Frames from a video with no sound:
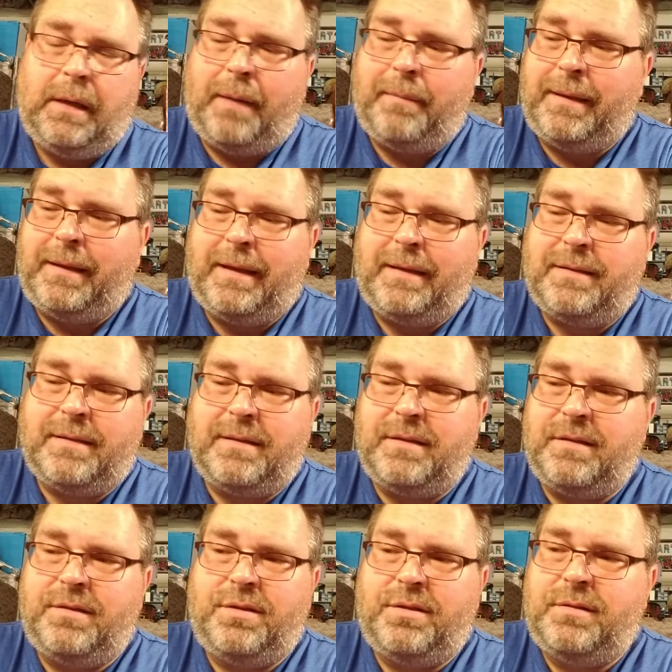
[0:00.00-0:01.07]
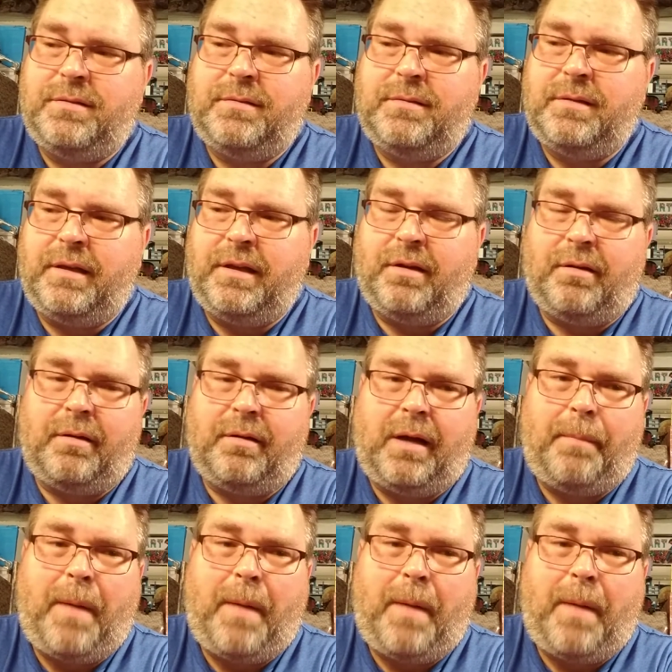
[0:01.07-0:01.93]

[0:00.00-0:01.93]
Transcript: I mean, that's just, a